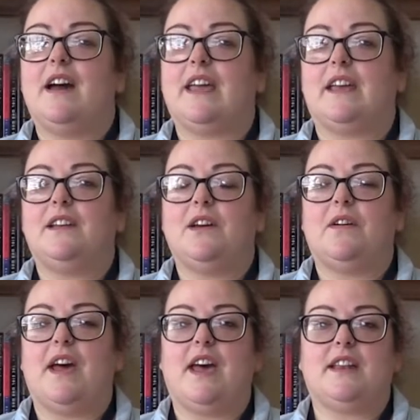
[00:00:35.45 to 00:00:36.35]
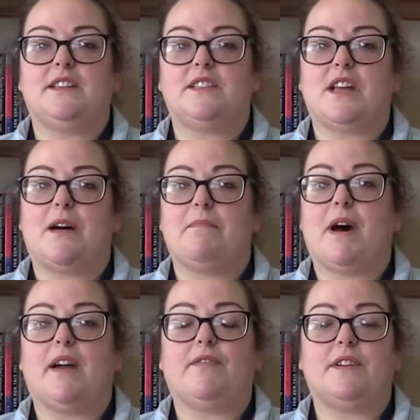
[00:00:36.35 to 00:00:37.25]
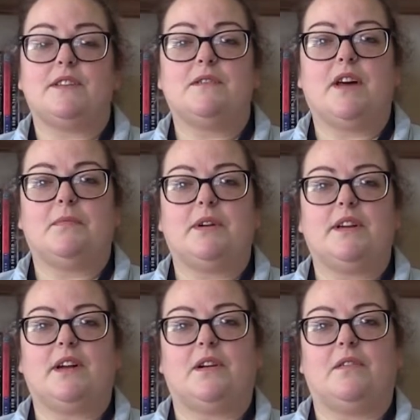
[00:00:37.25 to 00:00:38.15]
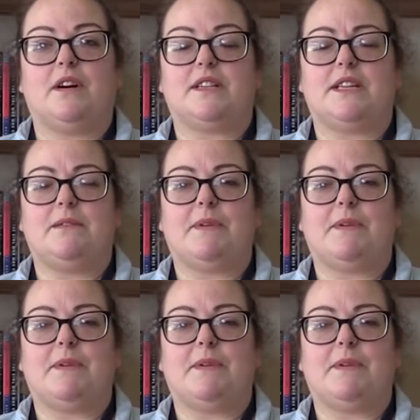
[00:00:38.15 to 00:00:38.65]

Again, go ahead and stop by fresnolibrary.org